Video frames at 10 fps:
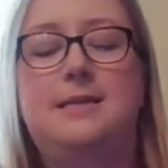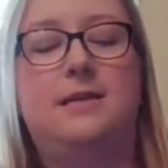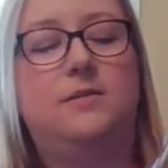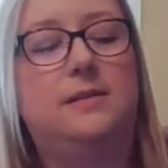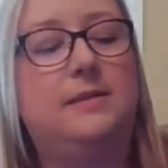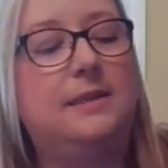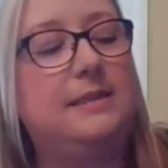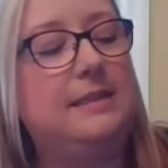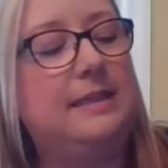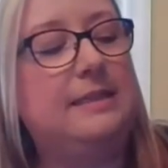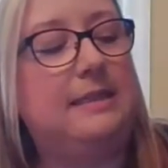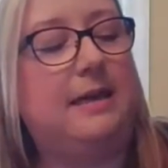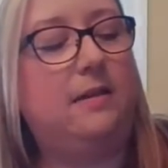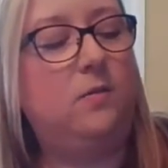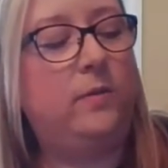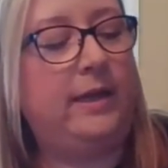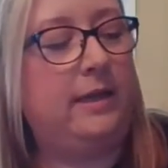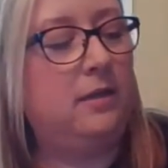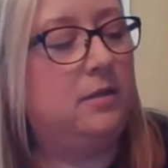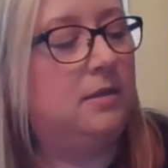Now, since it is
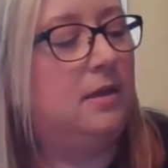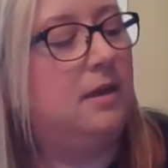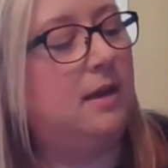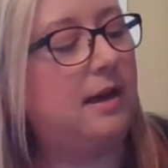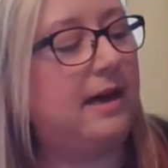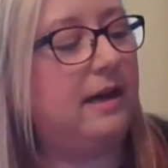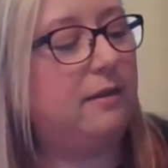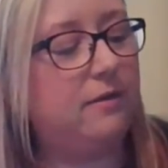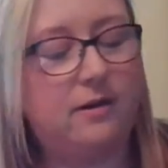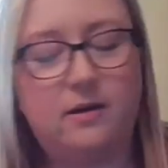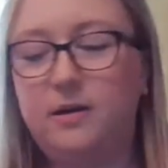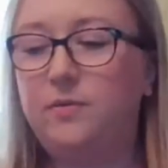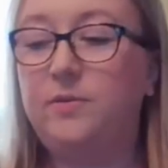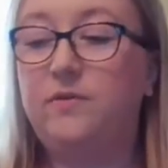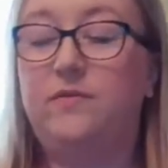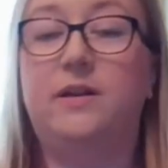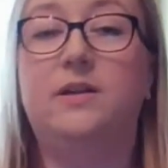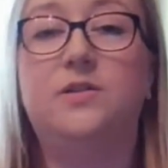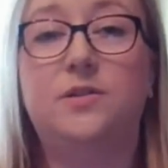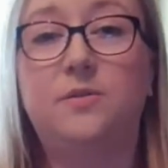Halloween, I thought it would be
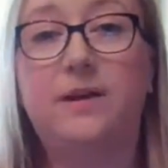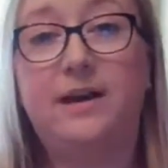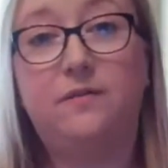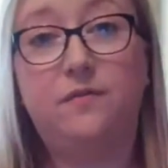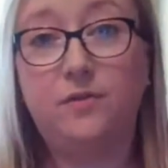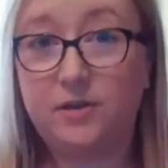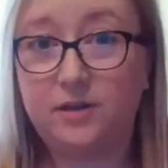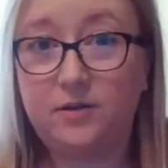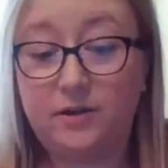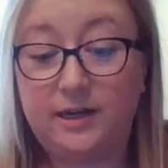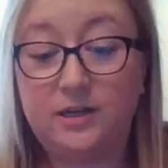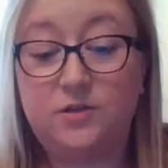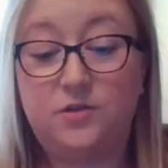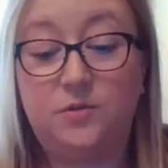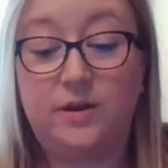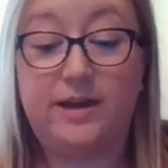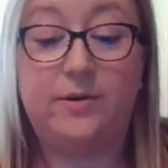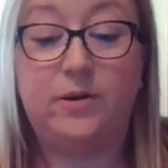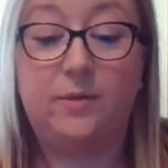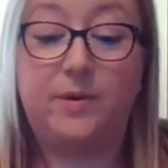fun to add food coloring to
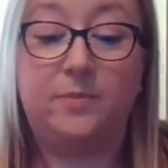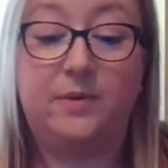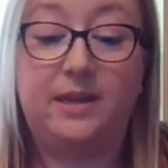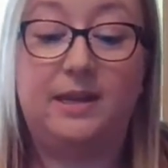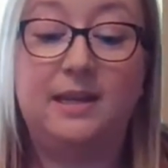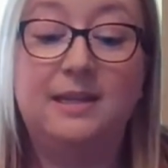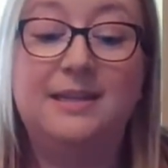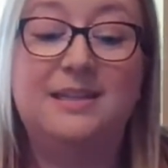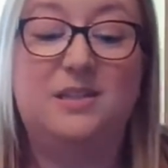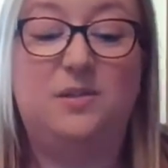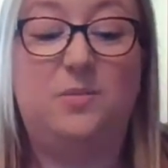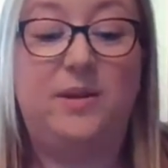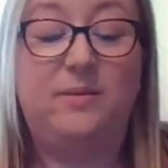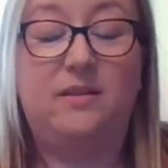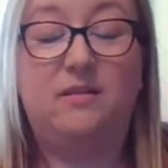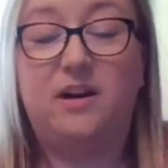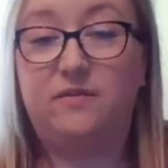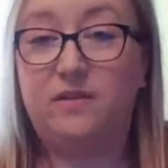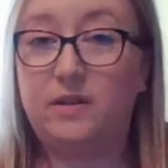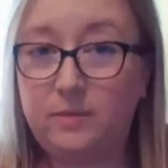our pumpkin. So maybe the
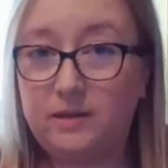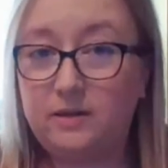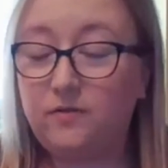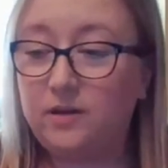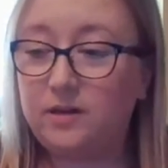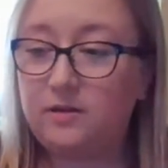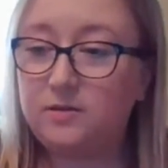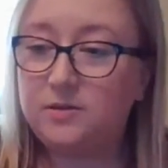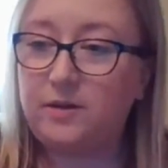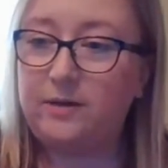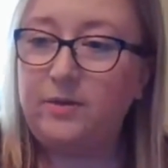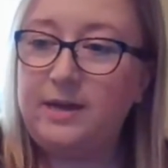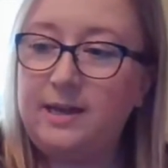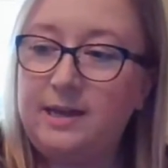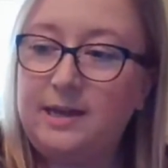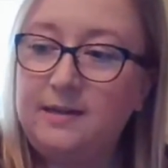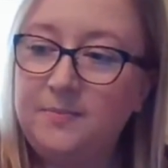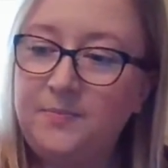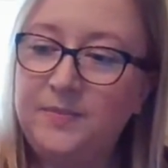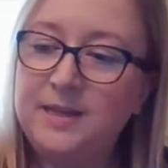lava could be a different color. So I went ahead
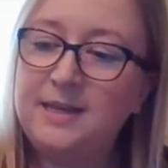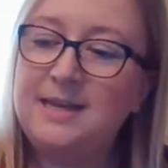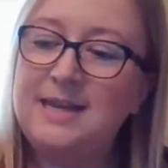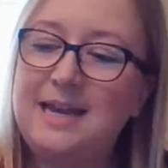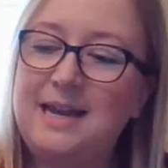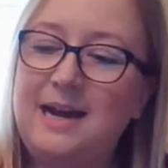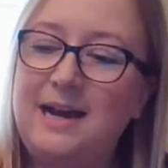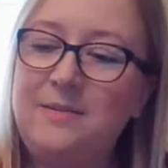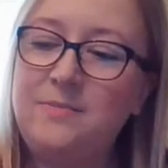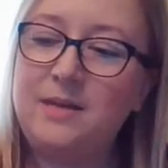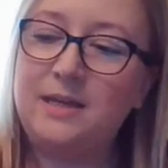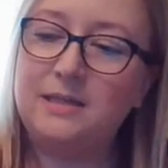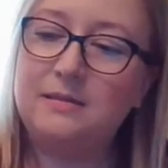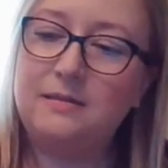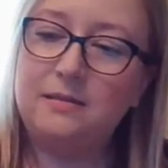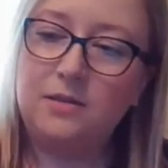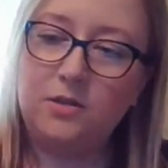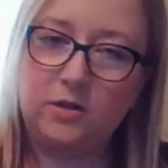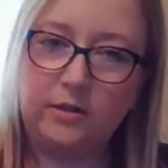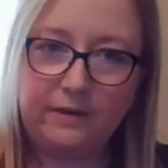and I mixed
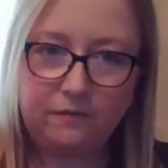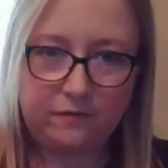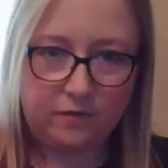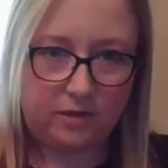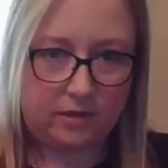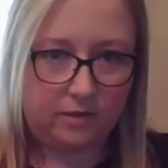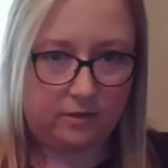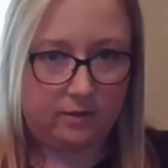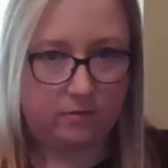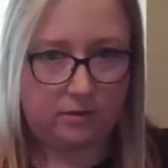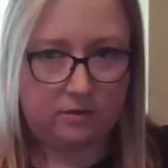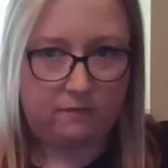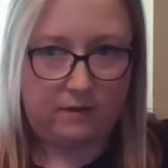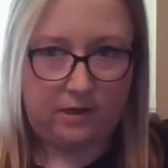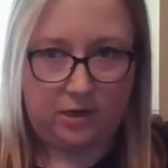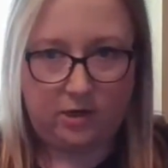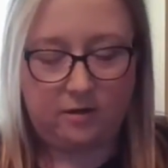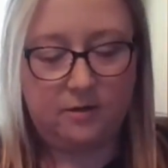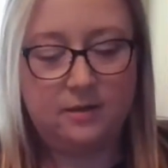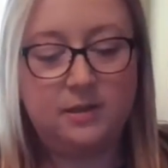green food coloring with the vinegar.